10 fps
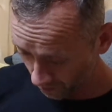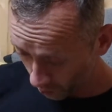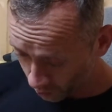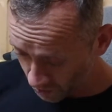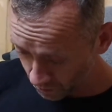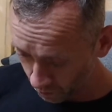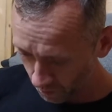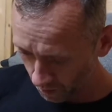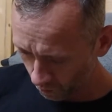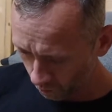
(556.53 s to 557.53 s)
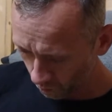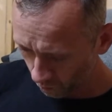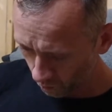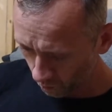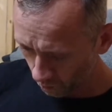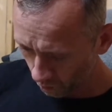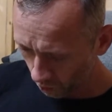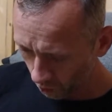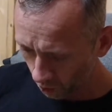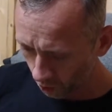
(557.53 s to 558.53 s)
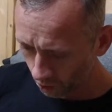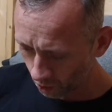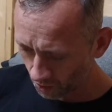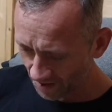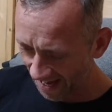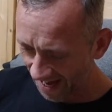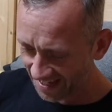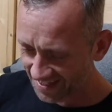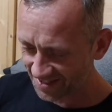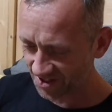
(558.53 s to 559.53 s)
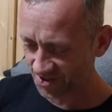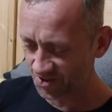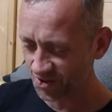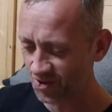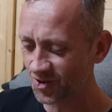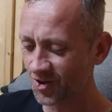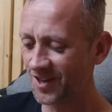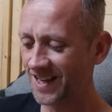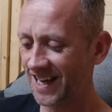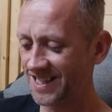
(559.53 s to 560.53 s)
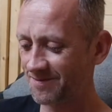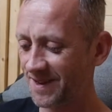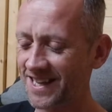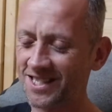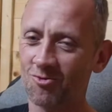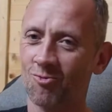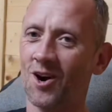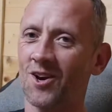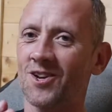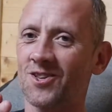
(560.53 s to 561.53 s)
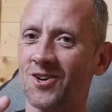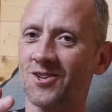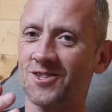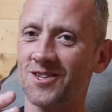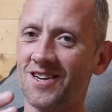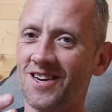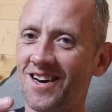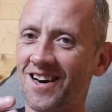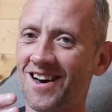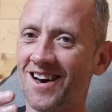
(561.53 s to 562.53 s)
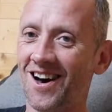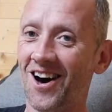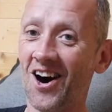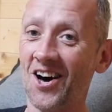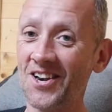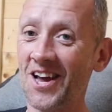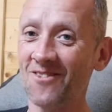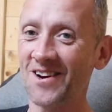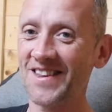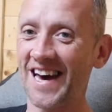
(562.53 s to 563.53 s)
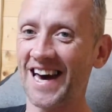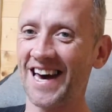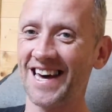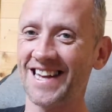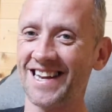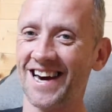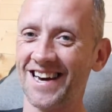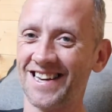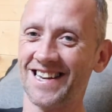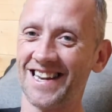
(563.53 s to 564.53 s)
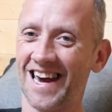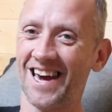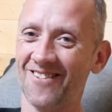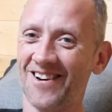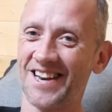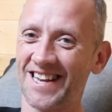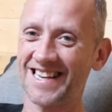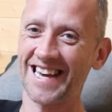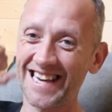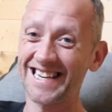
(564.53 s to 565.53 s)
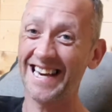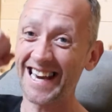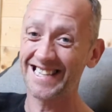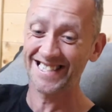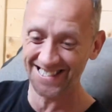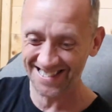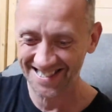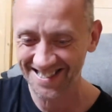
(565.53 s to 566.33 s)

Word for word: oh. oh, the ice doesn't do good against me. It's the water that does. How did I win that? How did I win it? Yes.